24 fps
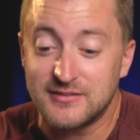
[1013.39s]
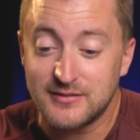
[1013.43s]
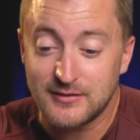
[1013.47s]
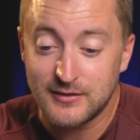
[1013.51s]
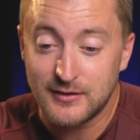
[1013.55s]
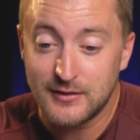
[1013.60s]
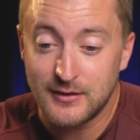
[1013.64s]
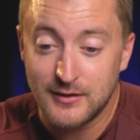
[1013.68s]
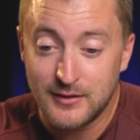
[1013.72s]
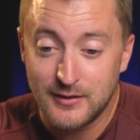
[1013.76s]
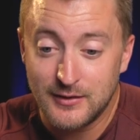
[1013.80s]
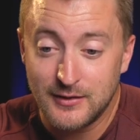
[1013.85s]

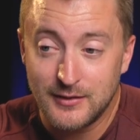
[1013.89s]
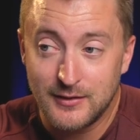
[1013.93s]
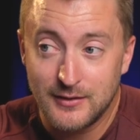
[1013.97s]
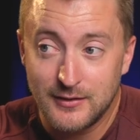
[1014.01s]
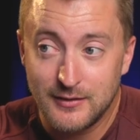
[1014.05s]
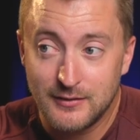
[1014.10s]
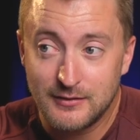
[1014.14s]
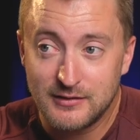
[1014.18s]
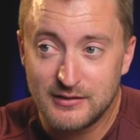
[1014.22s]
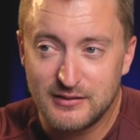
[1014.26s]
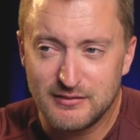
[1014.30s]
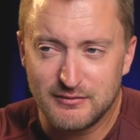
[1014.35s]

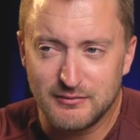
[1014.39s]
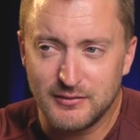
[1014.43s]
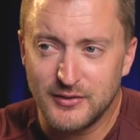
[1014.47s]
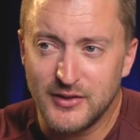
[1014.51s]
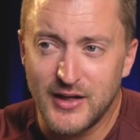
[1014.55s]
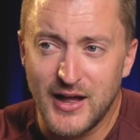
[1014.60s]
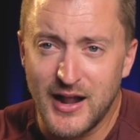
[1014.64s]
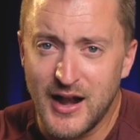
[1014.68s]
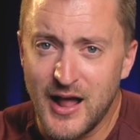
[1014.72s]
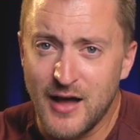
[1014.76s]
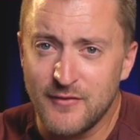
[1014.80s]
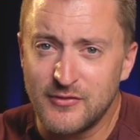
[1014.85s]

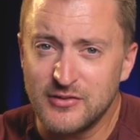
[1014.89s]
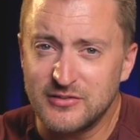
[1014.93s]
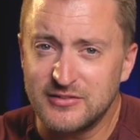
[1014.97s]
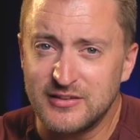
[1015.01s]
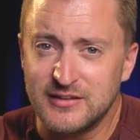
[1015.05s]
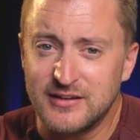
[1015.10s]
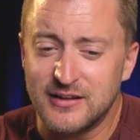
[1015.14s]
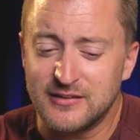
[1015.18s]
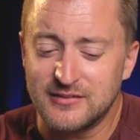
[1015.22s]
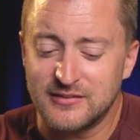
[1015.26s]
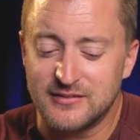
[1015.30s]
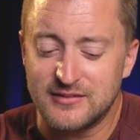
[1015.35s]
that obviously
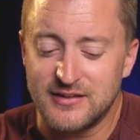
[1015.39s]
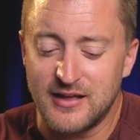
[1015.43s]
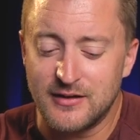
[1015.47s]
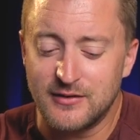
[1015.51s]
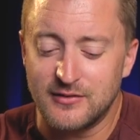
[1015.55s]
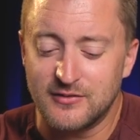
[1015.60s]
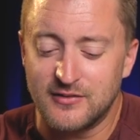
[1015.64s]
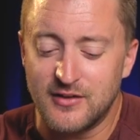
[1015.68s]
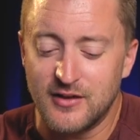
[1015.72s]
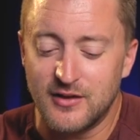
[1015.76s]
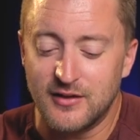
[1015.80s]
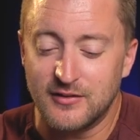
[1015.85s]
doesn't sound
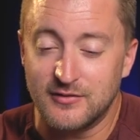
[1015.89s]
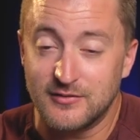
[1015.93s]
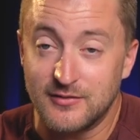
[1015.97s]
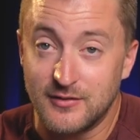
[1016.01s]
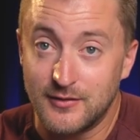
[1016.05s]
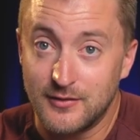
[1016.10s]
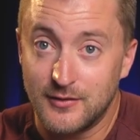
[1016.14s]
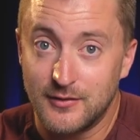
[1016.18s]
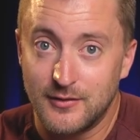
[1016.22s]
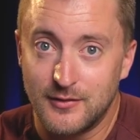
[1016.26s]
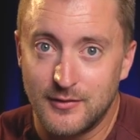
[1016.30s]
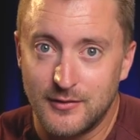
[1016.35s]
as good as
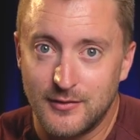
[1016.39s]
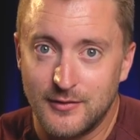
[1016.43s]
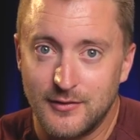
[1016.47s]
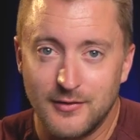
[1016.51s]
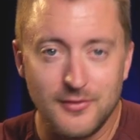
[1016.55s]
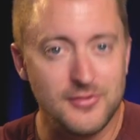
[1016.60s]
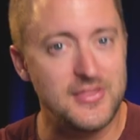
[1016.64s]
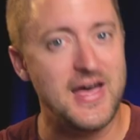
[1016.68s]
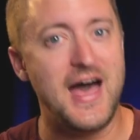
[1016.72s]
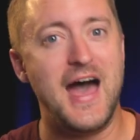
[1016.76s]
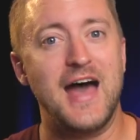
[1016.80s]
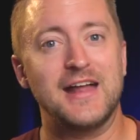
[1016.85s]

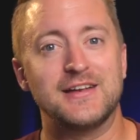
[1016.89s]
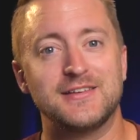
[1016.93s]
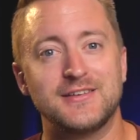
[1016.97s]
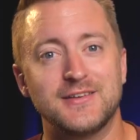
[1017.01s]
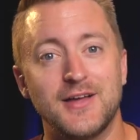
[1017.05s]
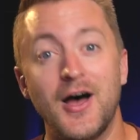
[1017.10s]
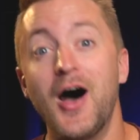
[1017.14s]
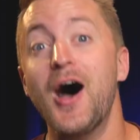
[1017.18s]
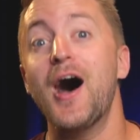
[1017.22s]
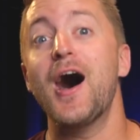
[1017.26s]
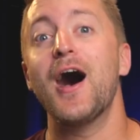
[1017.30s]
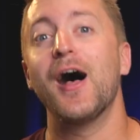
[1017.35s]
that.
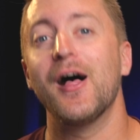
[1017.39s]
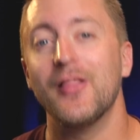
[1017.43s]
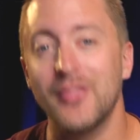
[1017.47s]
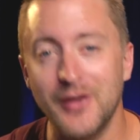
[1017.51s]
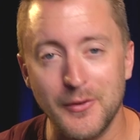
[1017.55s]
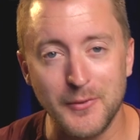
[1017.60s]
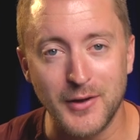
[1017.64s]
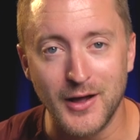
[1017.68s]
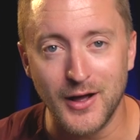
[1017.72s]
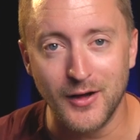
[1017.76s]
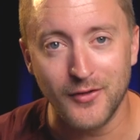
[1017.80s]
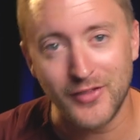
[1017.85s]
Ah,
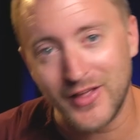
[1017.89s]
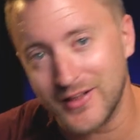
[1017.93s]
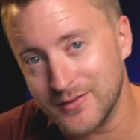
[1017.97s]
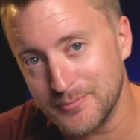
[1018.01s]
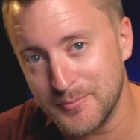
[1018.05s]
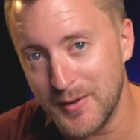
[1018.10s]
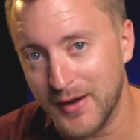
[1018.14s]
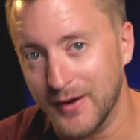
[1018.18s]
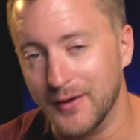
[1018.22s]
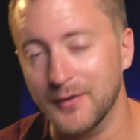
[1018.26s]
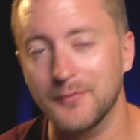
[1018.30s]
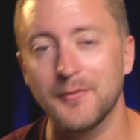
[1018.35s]
there we go. That's
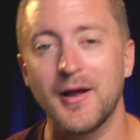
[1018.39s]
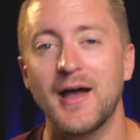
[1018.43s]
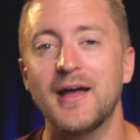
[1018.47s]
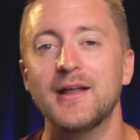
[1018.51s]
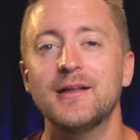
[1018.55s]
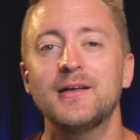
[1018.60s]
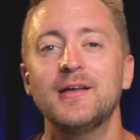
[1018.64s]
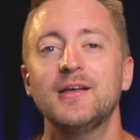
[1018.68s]
better, right?